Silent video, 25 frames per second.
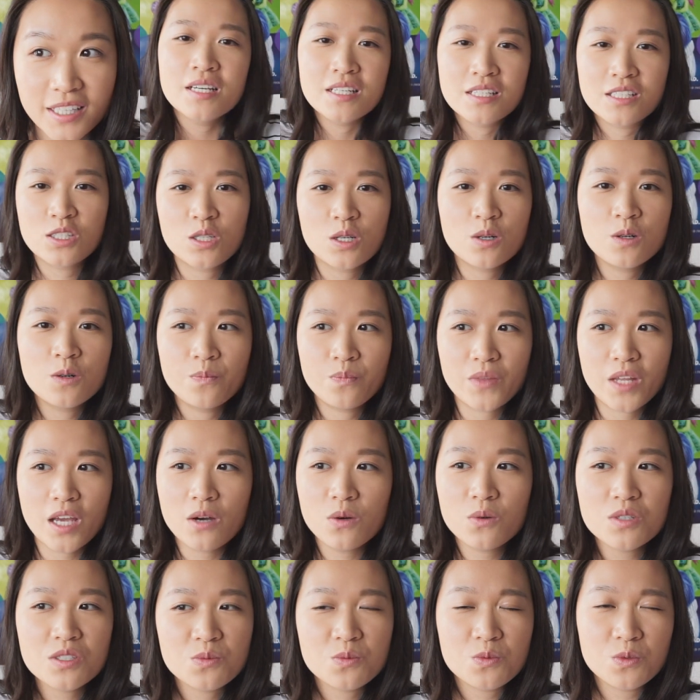So
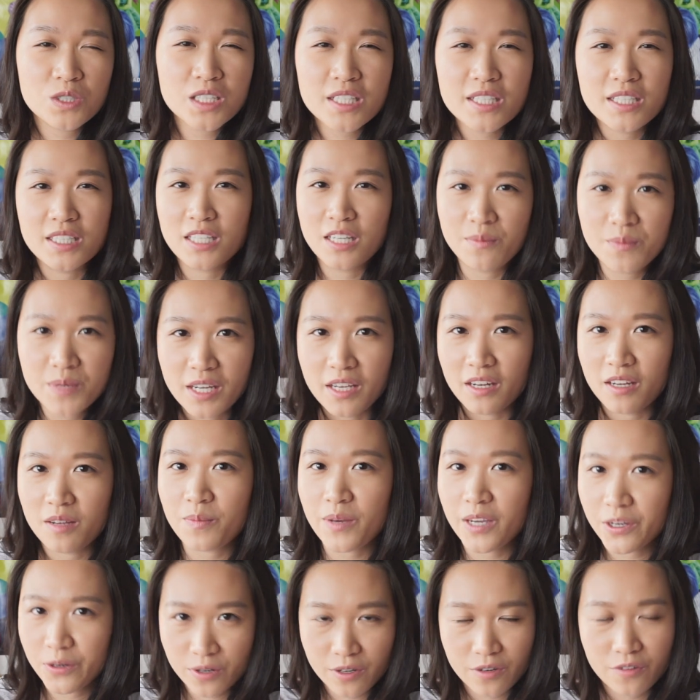I was really intimidated
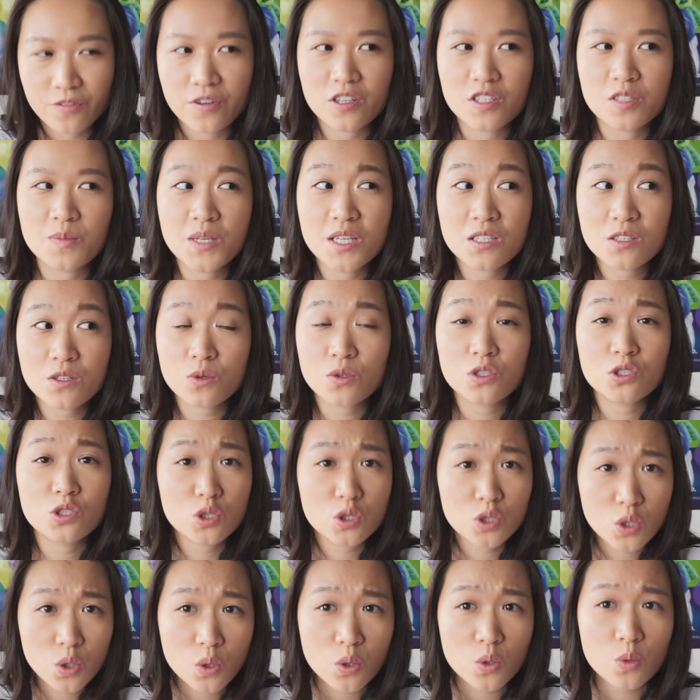by career fairs because there were
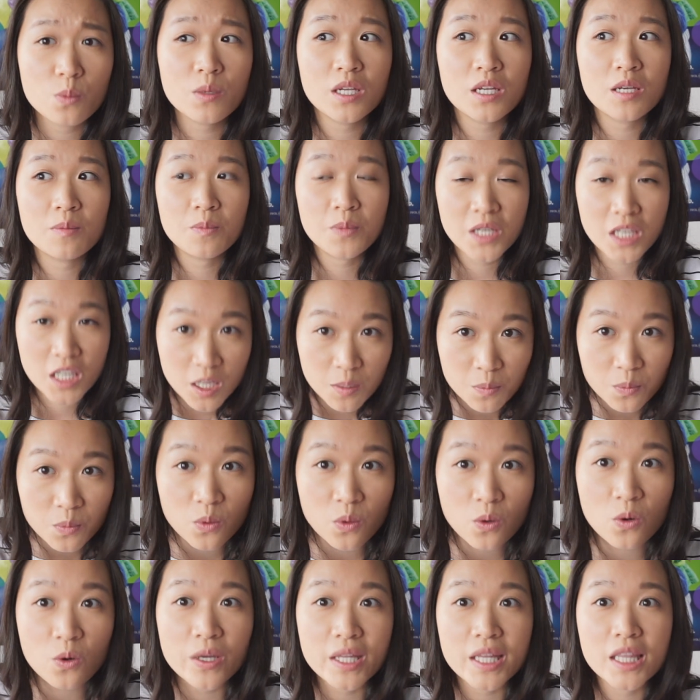so many
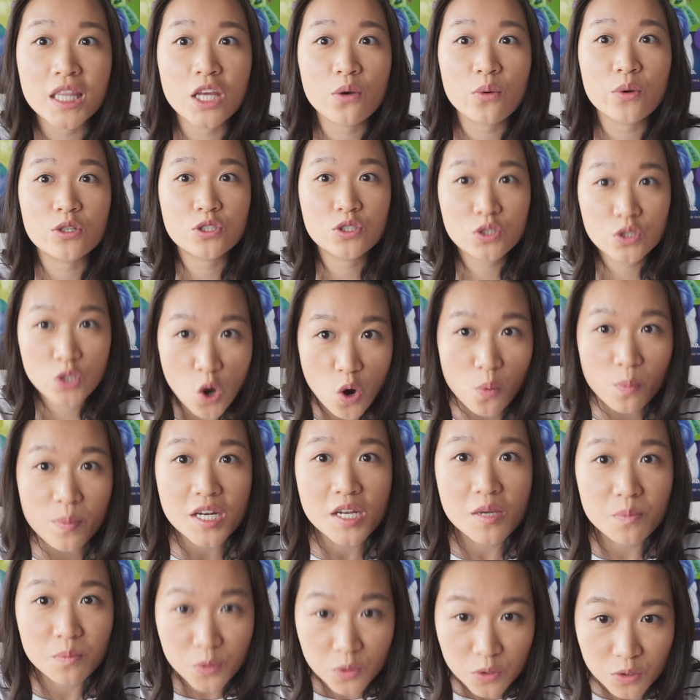people and there were so
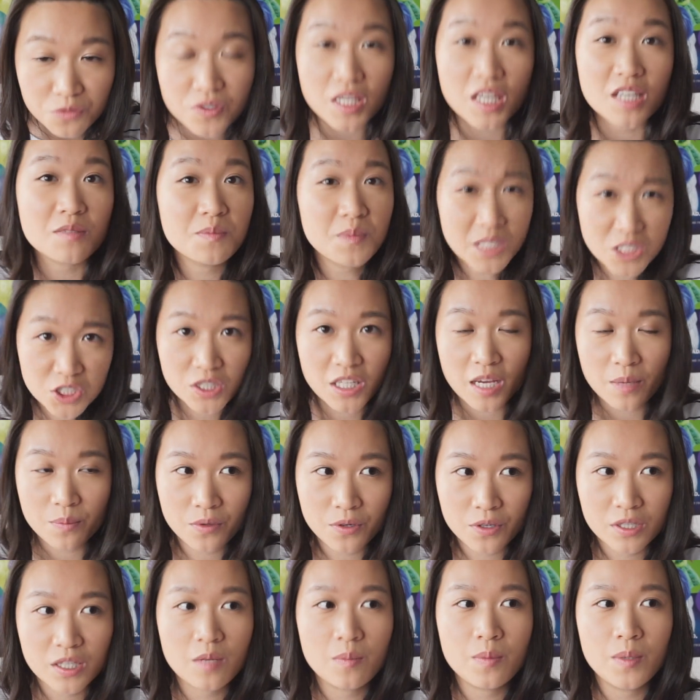many booths, especially at
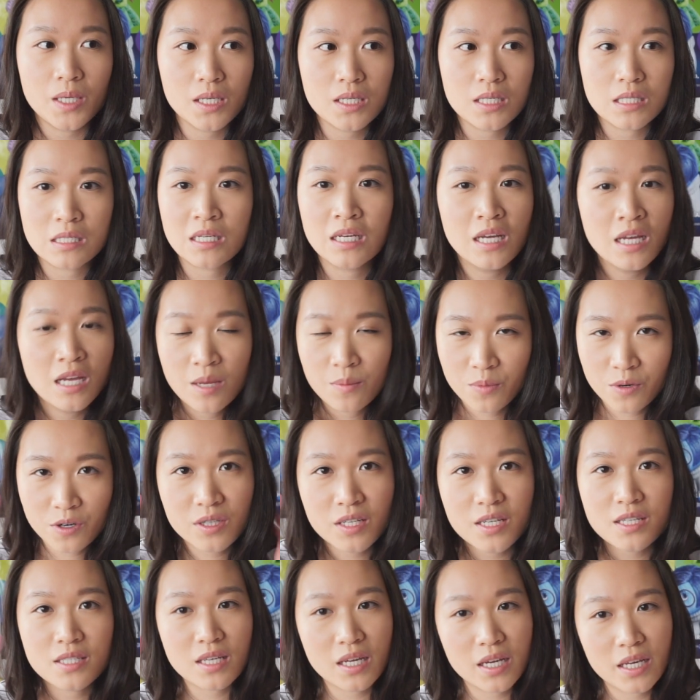Berkeley, because
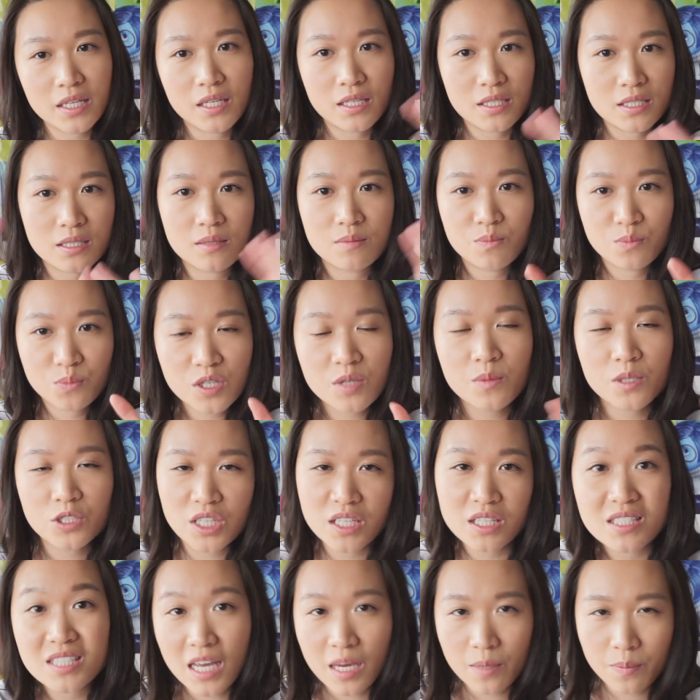Berkeley is like in this pretty
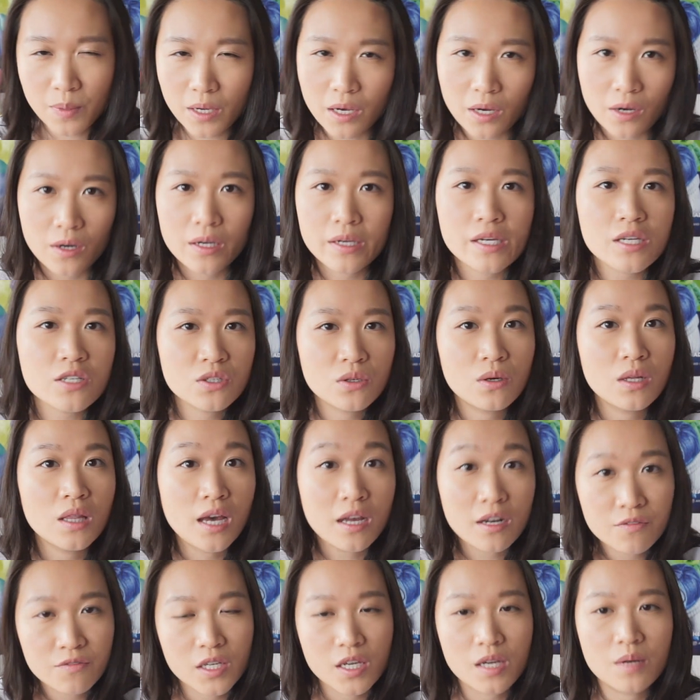much inside Bay Area, so a
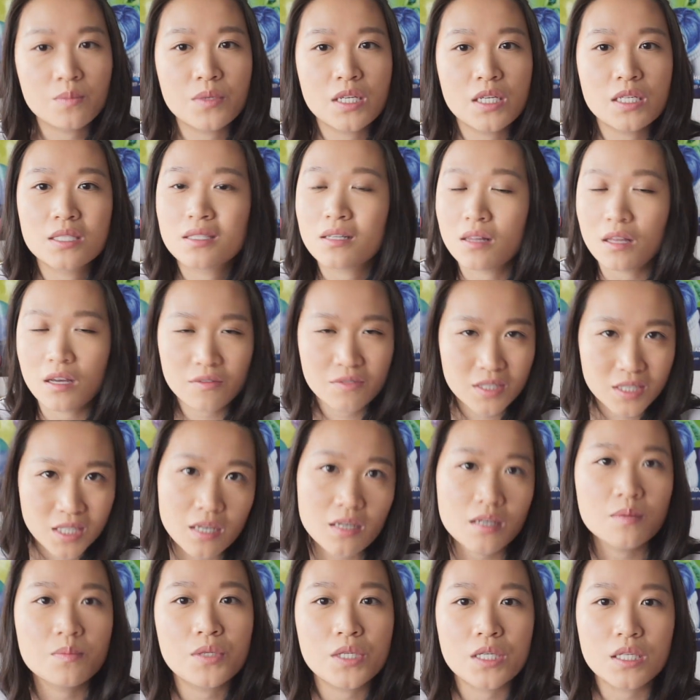lot of the companies, a lot of
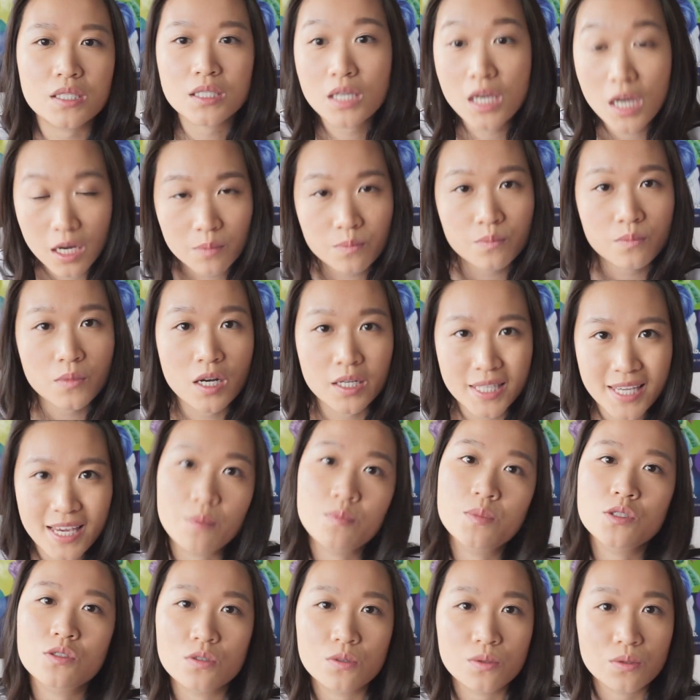tech companies come on
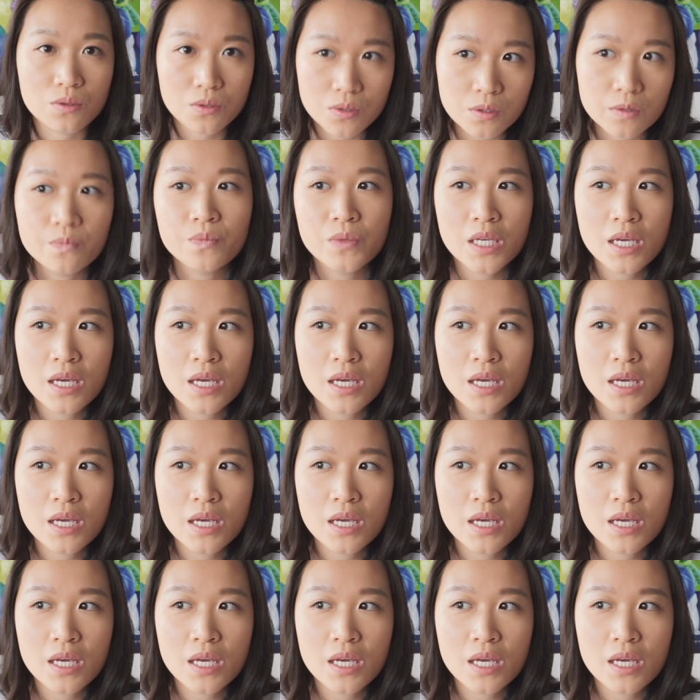campus to recruit.